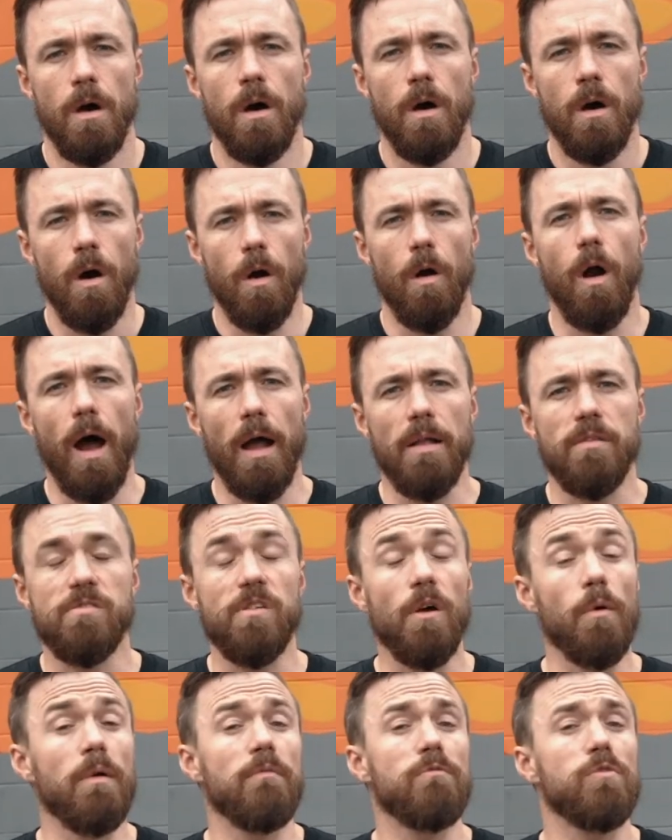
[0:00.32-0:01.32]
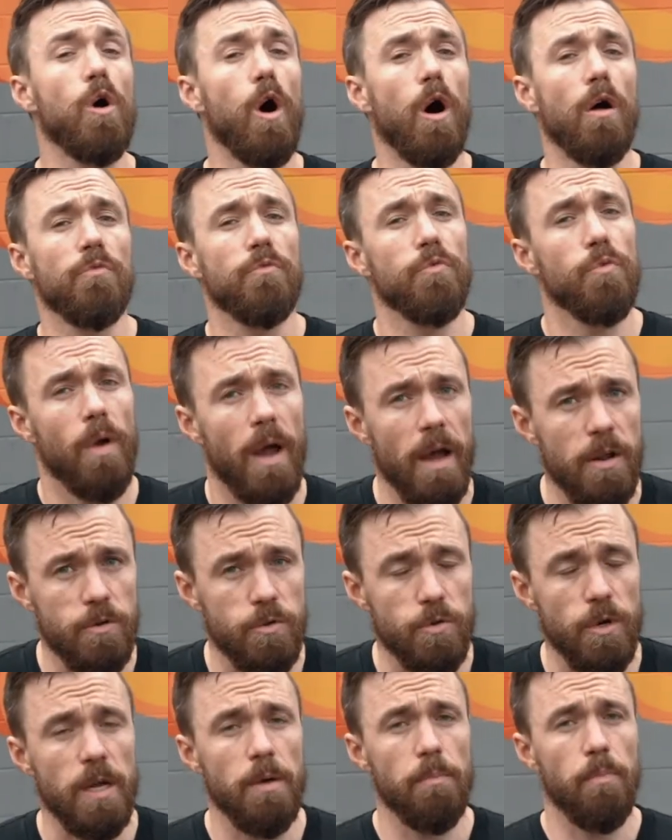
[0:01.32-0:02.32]
All right, so we've gone through our
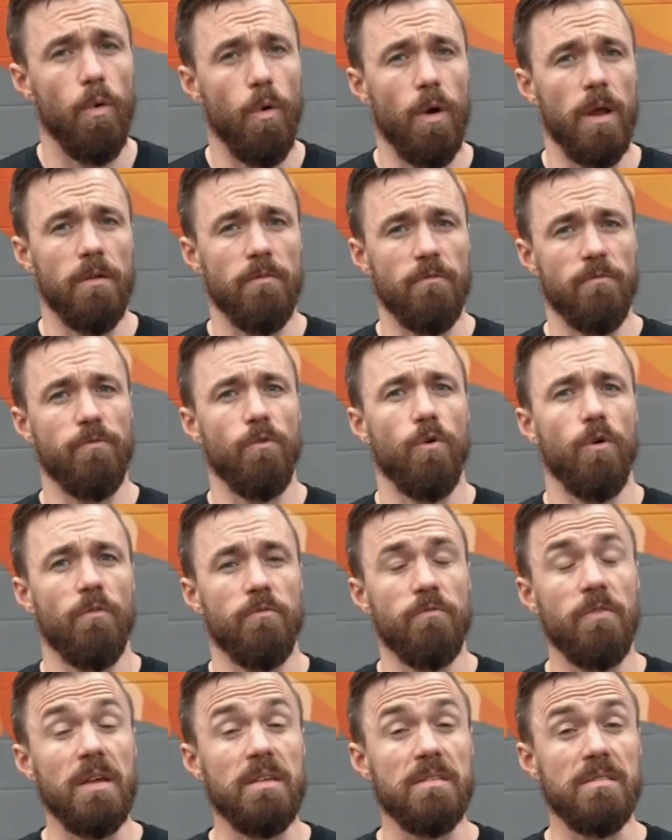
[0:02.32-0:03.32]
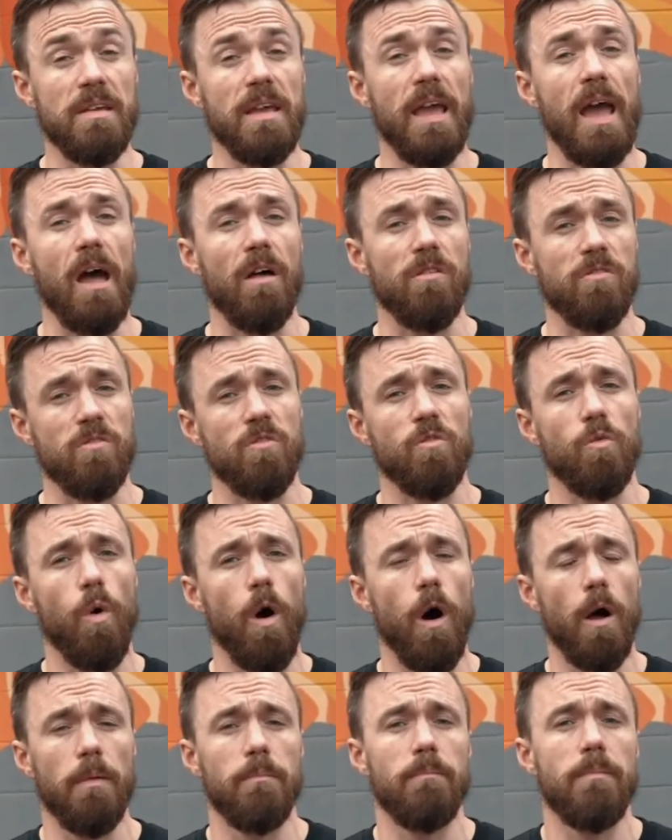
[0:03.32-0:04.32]
trigger point for fixing our
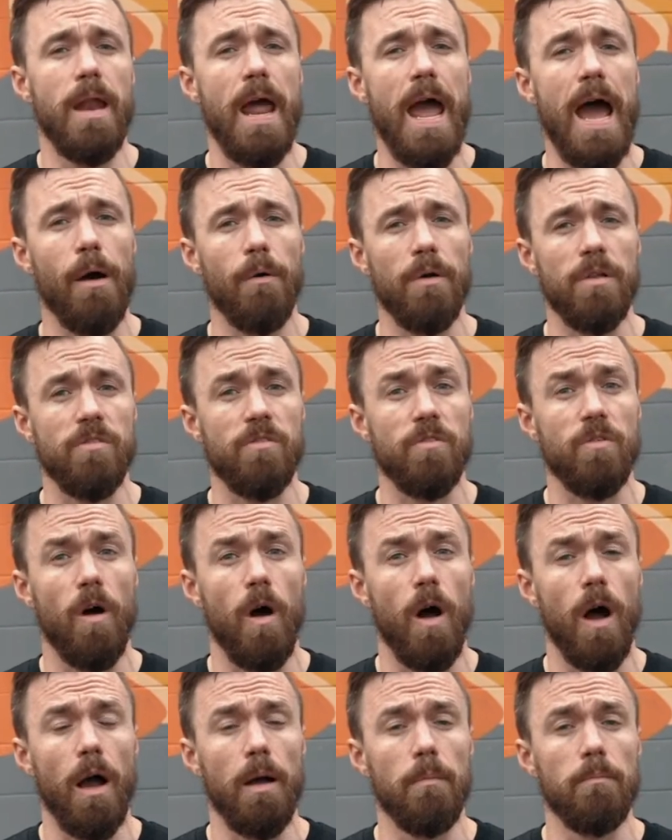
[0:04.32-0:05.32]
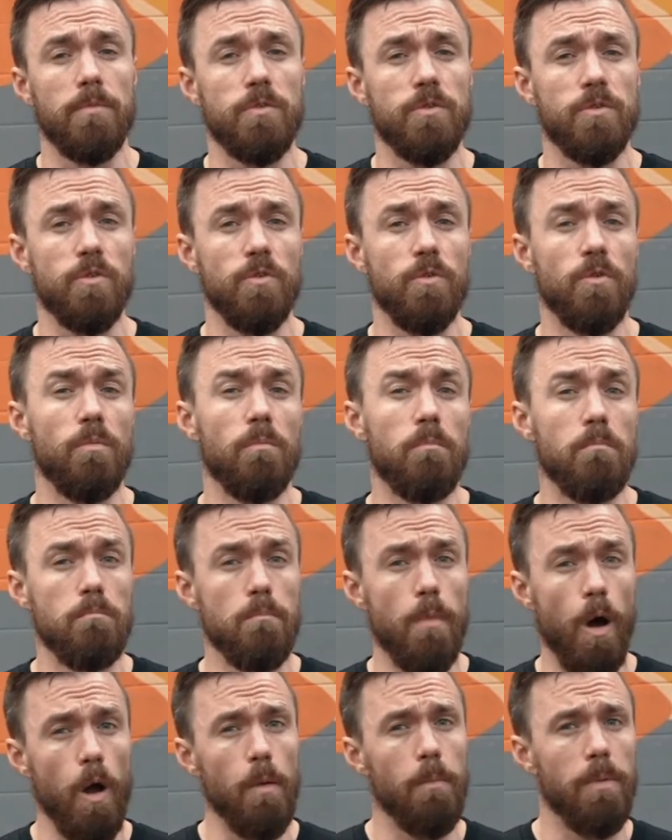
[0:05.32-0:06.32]
squat. Now it's time to
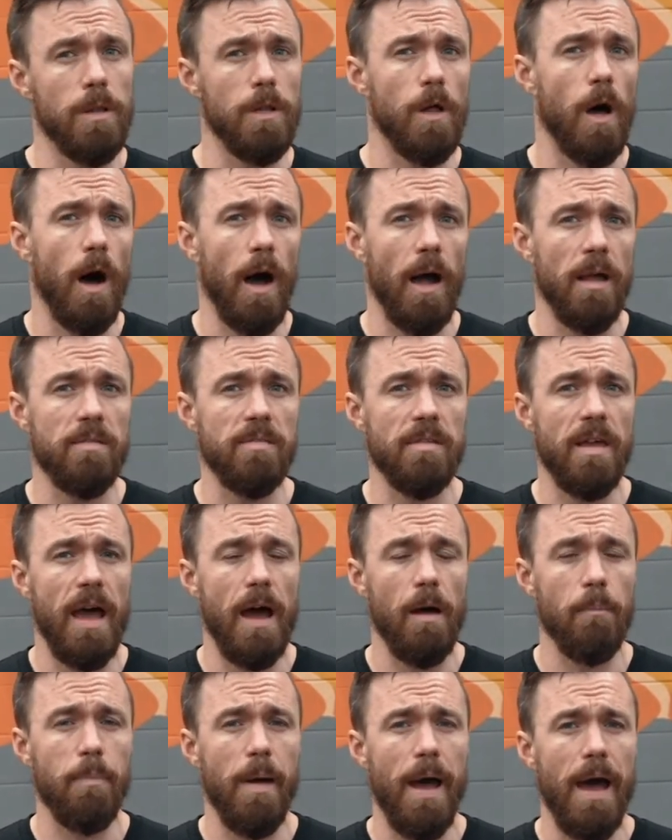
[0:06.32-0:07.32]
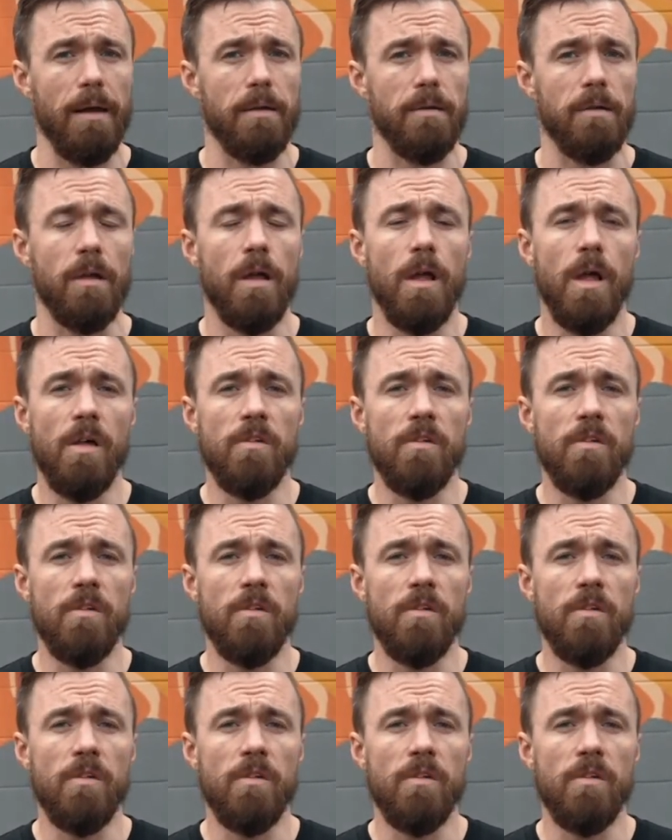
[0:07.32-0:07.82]
mobilize our pattern.